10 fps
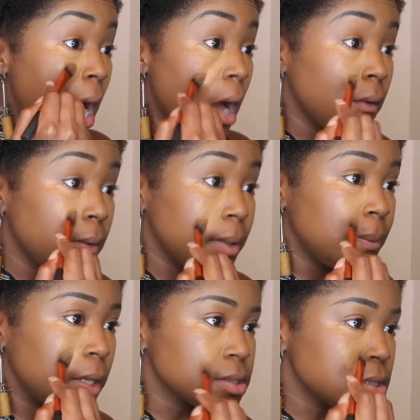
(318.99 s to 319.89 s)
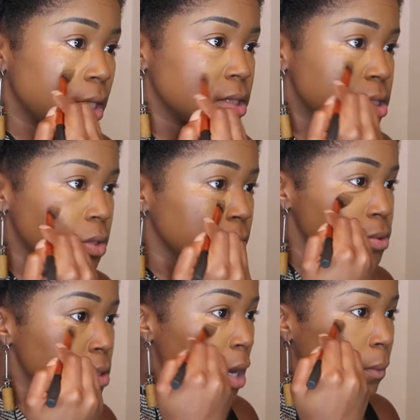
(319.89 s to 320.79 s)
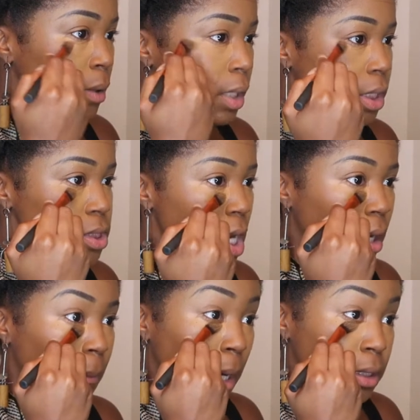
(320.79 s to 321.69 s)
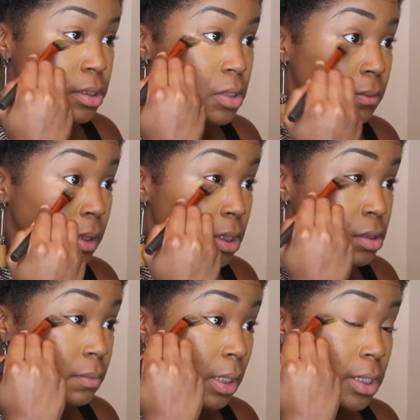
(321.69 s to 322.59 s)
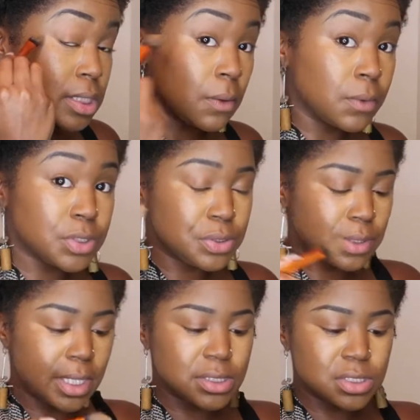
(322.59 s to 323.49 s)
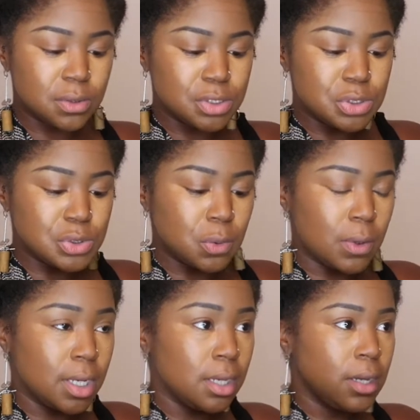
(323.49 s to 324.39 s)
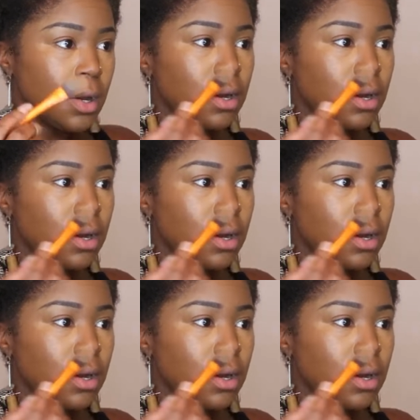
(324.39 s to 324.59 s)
I will be posting it soon, so I will not talk about it too much because I want you guys to enjoy